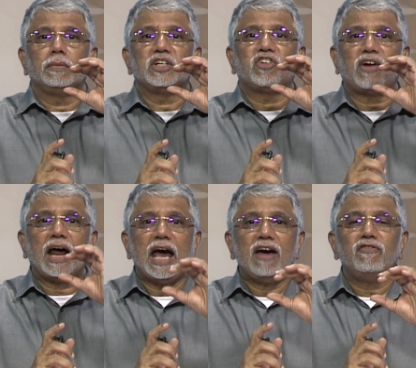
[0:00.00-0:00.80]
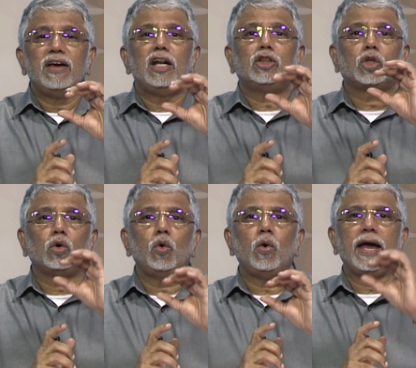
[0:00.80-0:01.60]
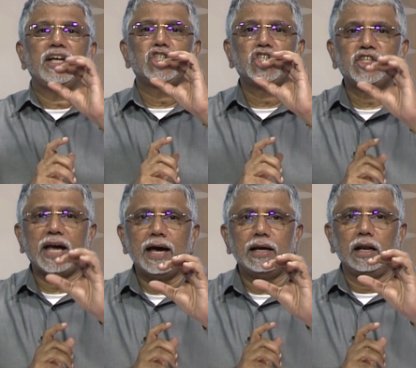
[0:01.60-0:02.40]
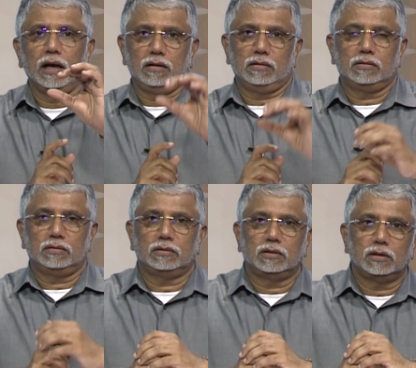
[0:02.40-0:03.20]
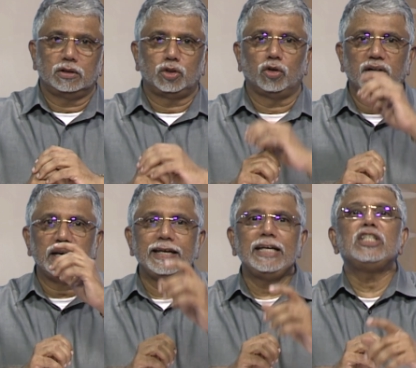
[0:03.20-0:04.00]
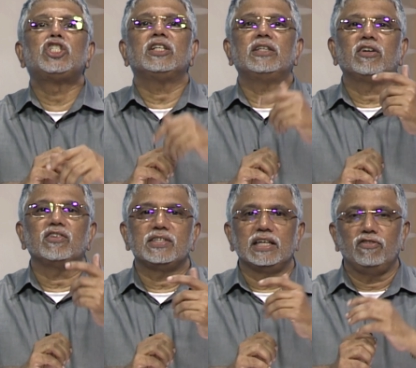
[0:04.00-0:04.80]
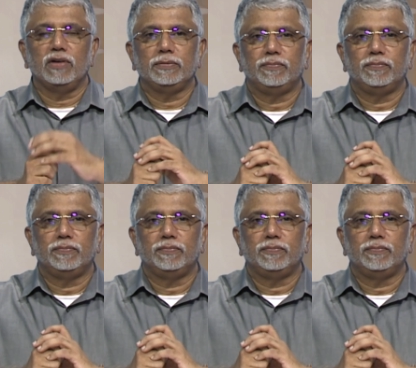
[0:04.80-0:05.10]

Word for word: travel through a channel to reach the receiver.